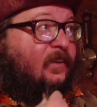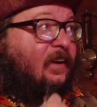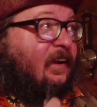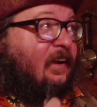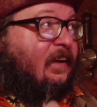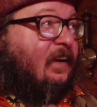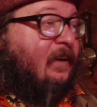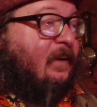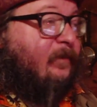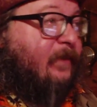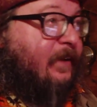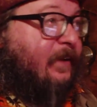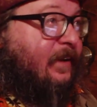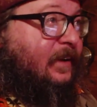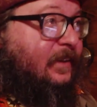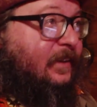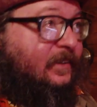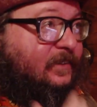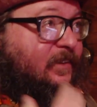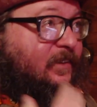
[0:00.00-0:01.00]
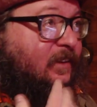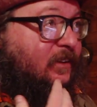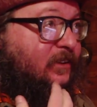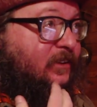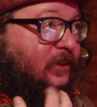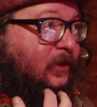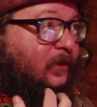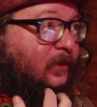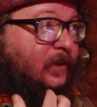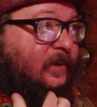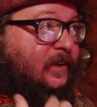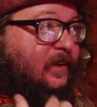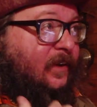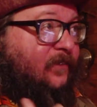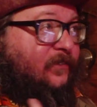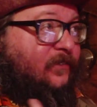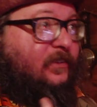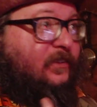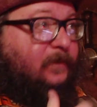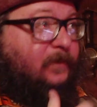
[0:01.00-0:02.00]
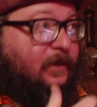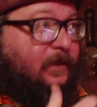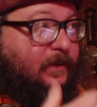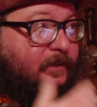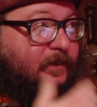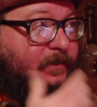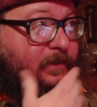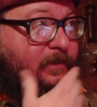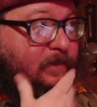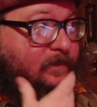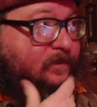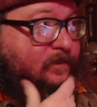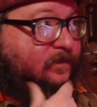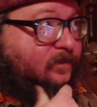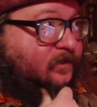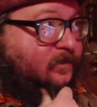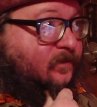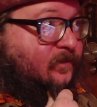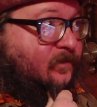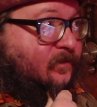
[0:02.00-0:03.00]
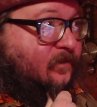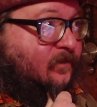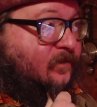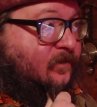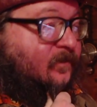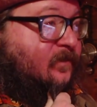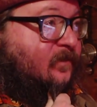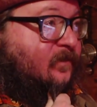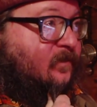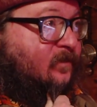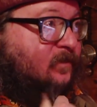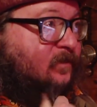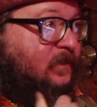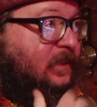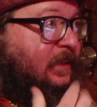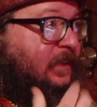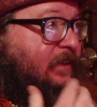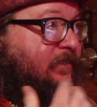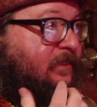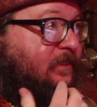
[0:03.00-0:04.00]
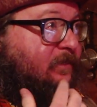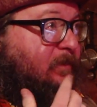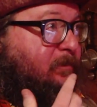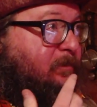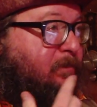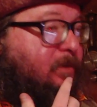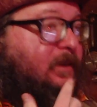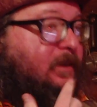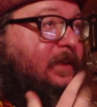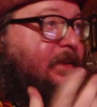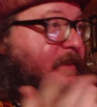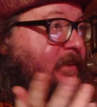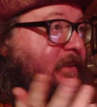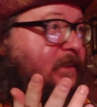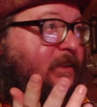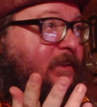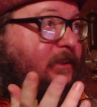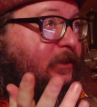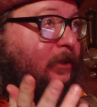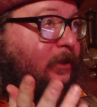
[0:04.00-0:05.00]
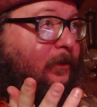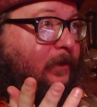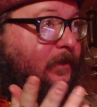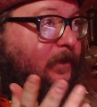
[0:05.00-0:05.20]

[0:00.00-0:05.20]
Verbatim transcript: gotta be honest, Klonoa comes to mind. But I haven't even played Klonoa.